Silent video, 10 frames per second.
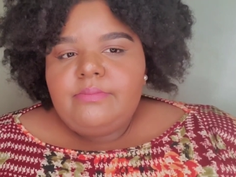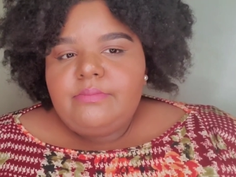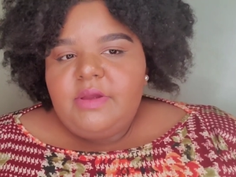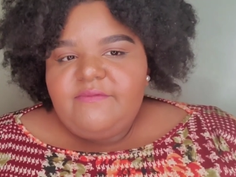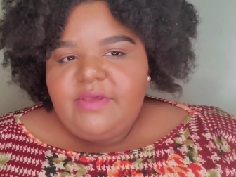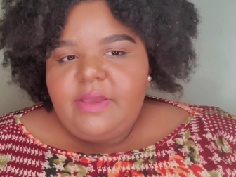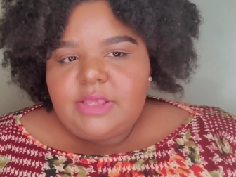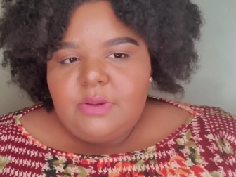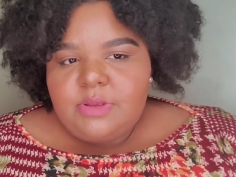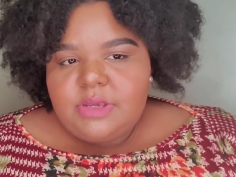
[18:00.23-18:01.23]
My
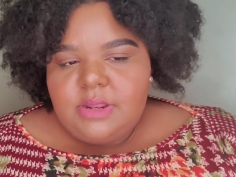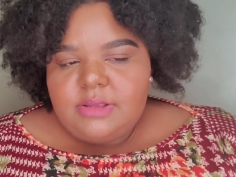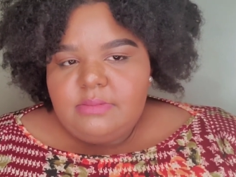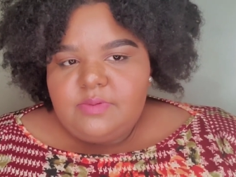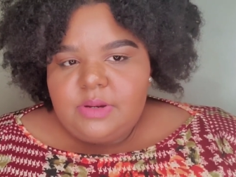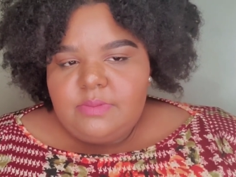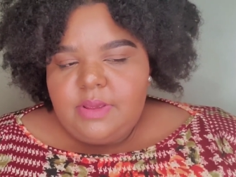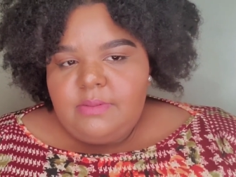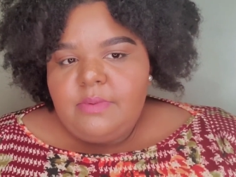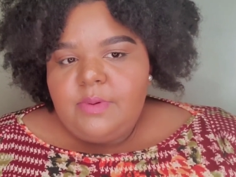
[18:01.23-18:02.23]
fiance would say this up for the
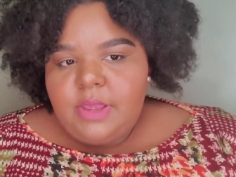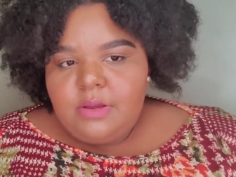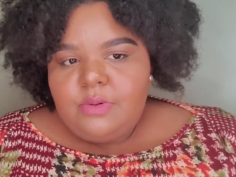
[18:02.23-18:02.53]
debate, but we ain't